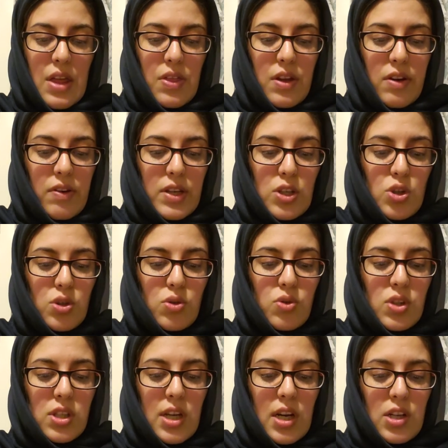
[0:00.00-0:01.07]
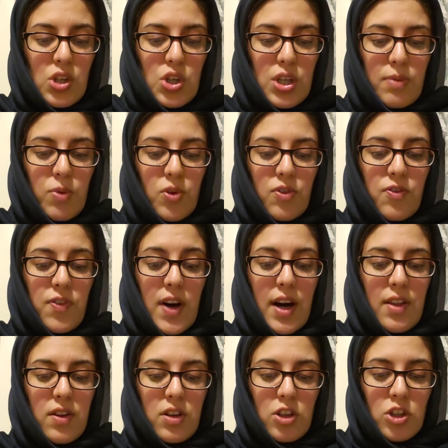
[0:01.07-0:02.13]
There is no sonship or
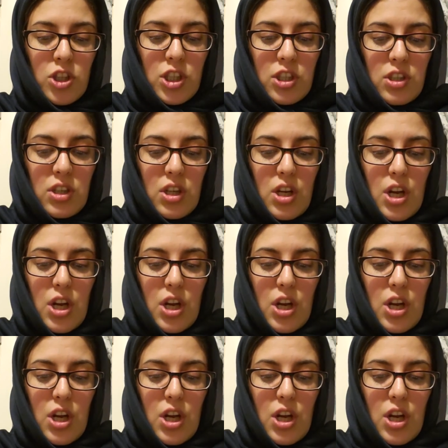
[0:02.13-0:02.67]
fatherhood,